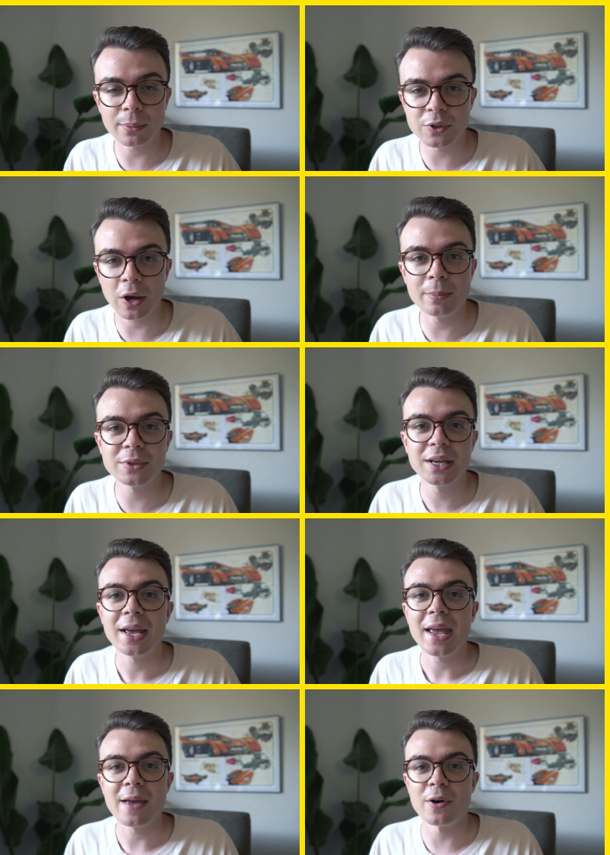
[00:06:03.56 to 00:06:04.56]
sometimes.
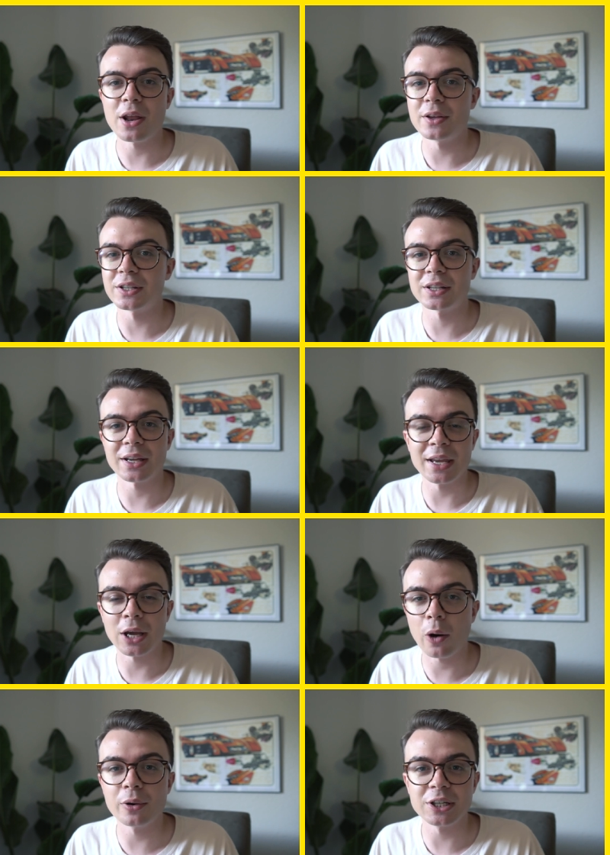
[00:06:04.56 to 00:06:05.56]
If I know there's this like
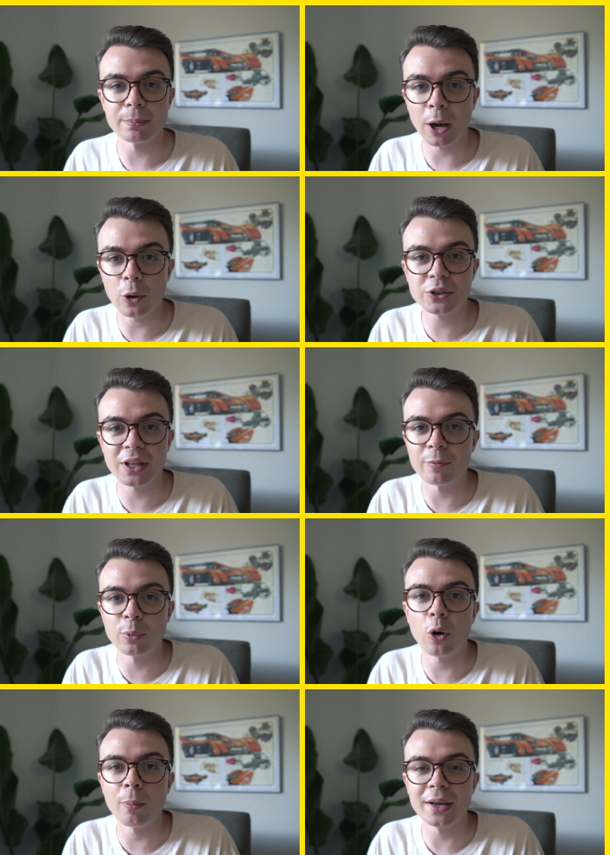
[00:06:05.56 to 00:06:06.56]
encouraging post that I've
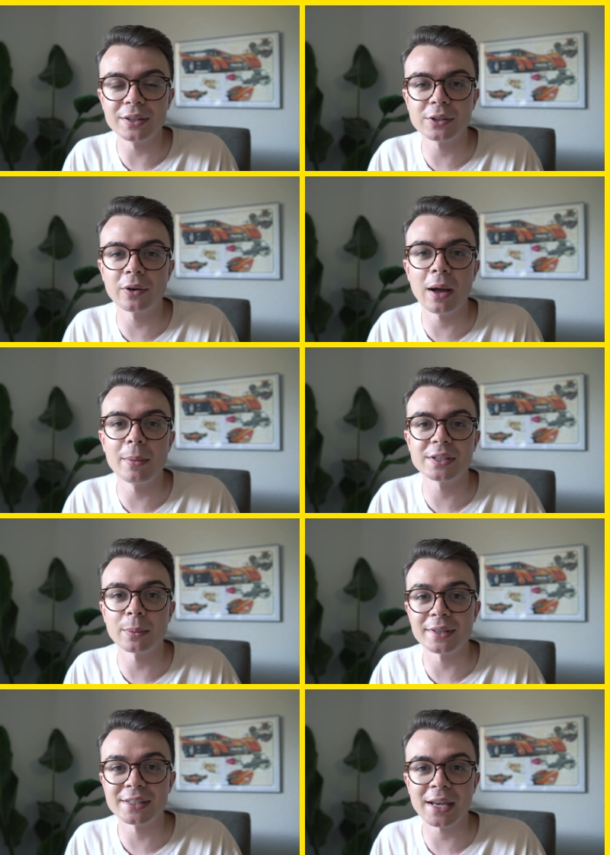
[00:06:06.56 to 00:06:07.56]
put on my Instagram and
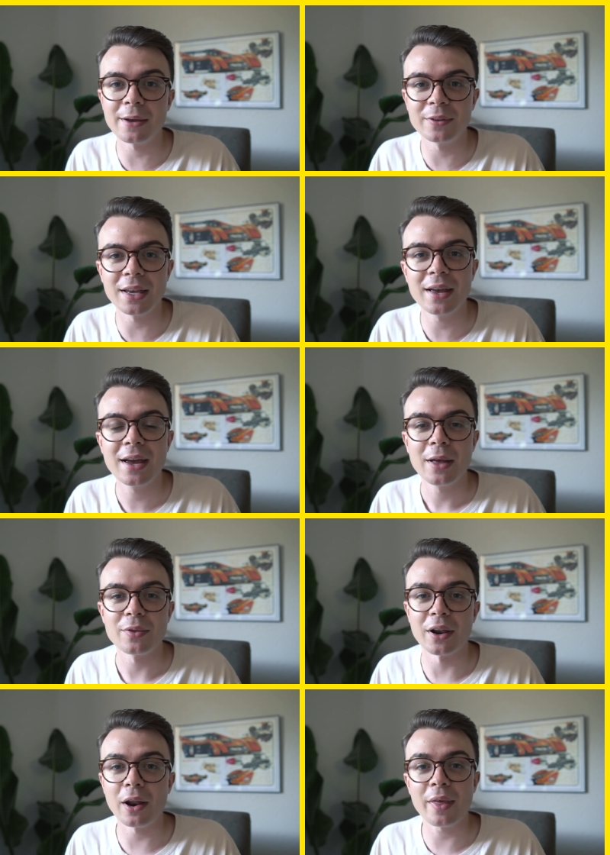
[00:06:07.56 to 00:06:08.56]
someone saved it,
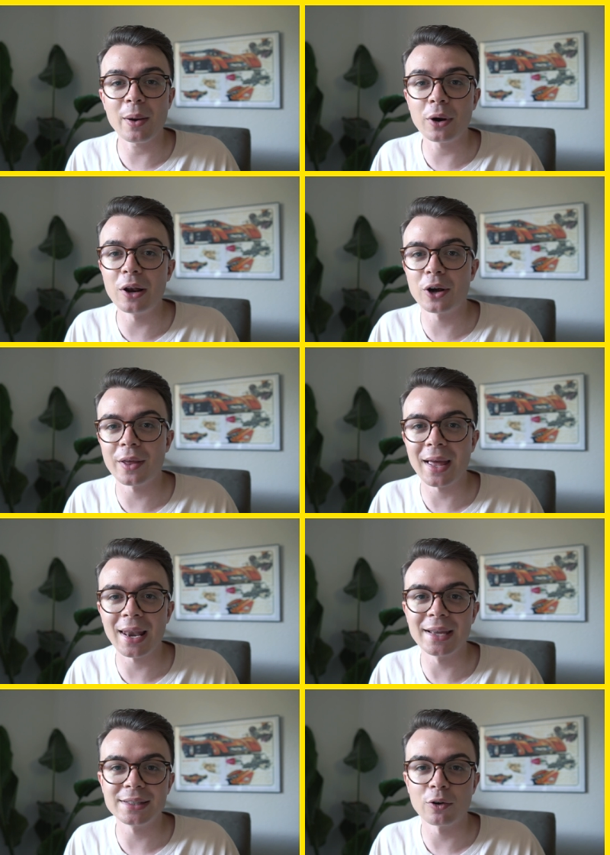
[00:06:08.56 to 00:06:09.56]
then I know they want to look at that
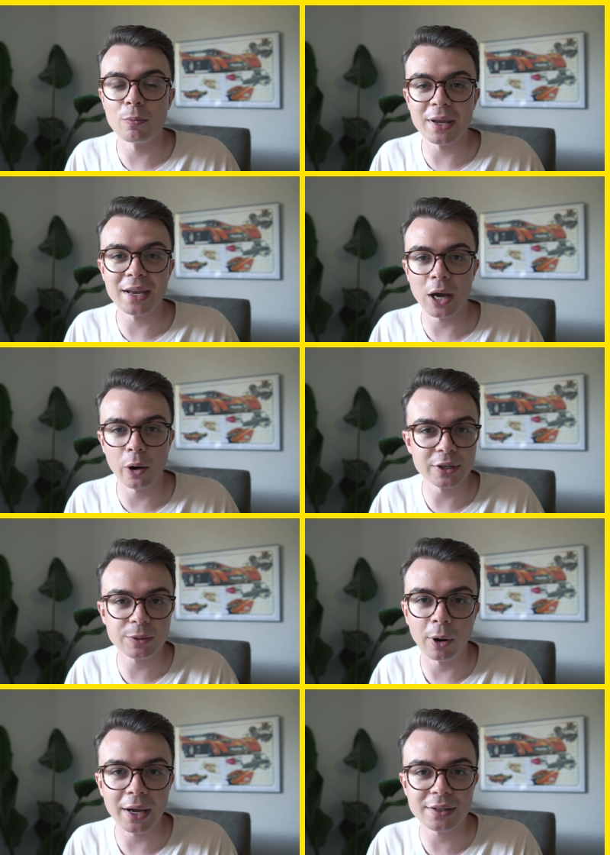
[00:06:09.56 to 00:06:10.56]
later and be
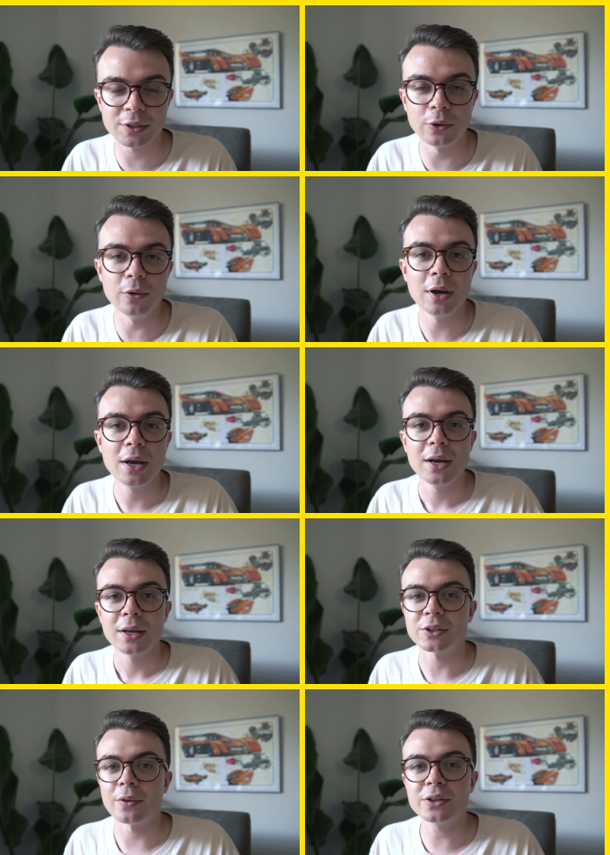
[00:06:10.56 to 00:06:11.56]
encouraged by it too.
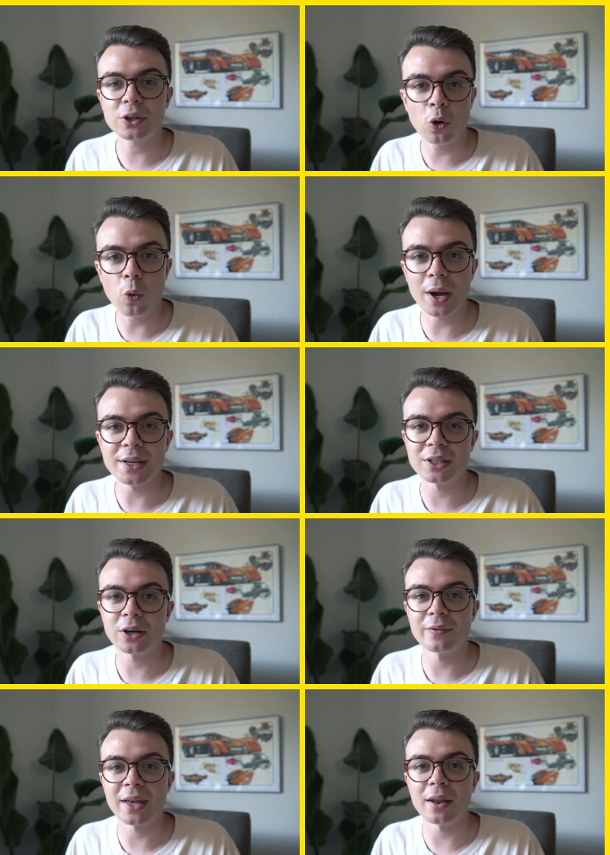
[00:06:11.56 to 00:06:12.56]
So those are cool ways to
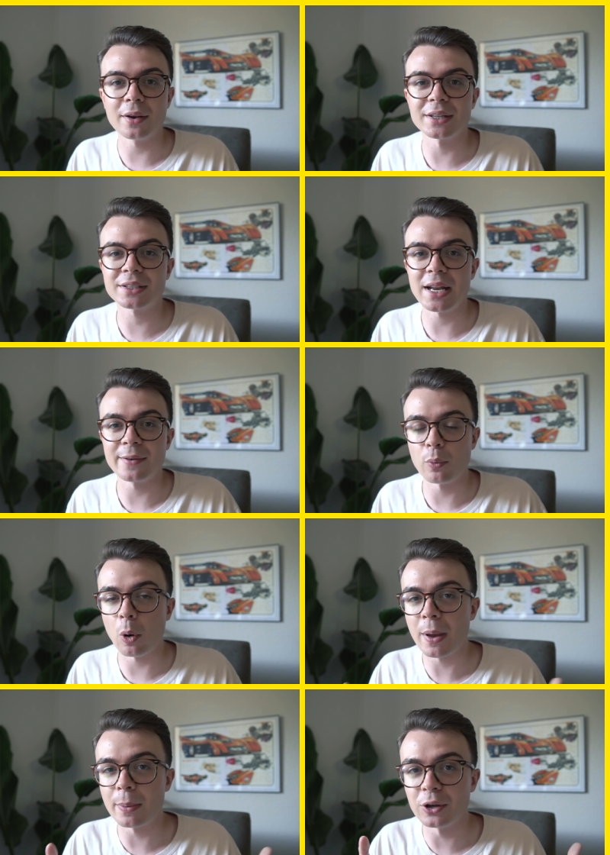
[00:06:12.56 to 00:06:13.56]
kind of get an understanding for
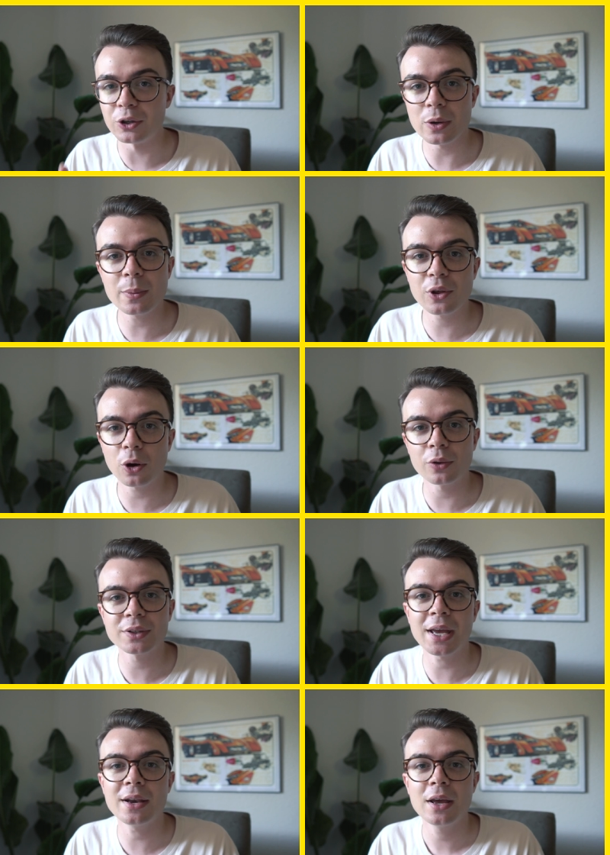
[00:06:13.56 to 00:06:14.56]
what people are doing with your
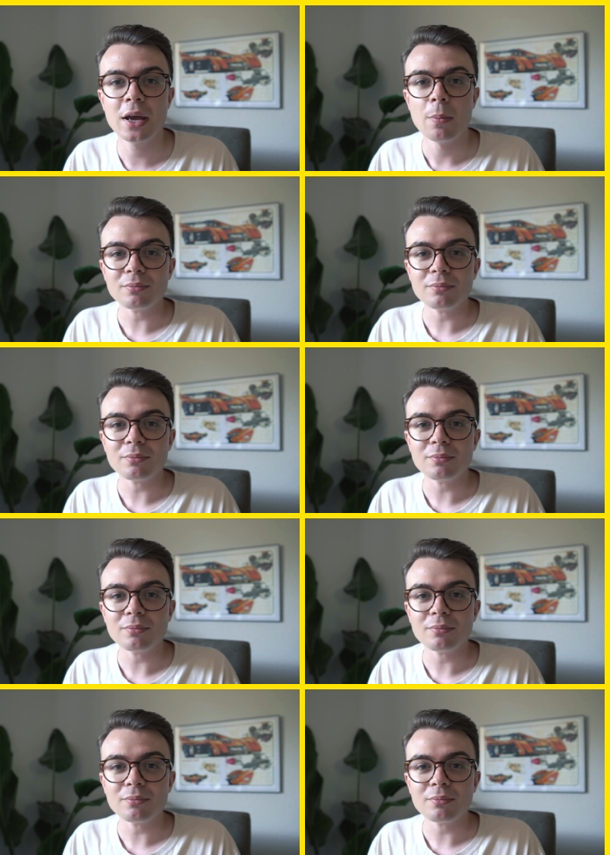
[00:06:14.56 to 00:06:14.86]
content,